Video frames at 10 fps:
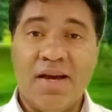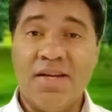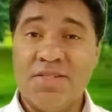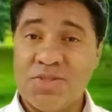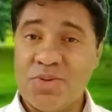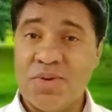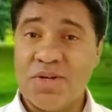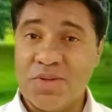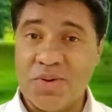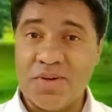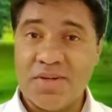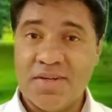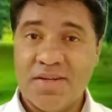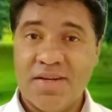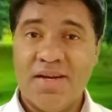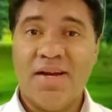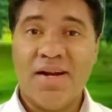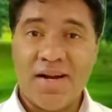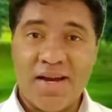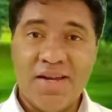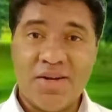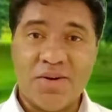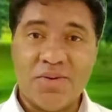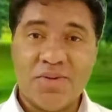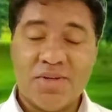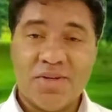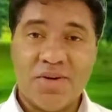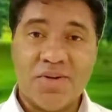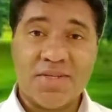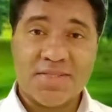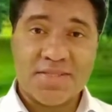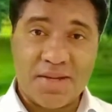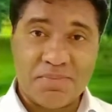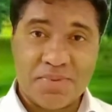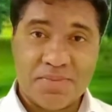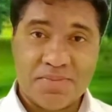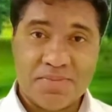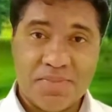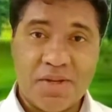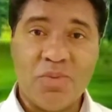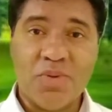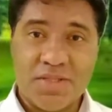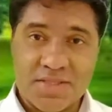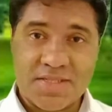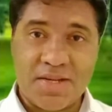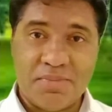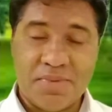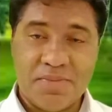and he saw a dog lying down on a step, a wooden step.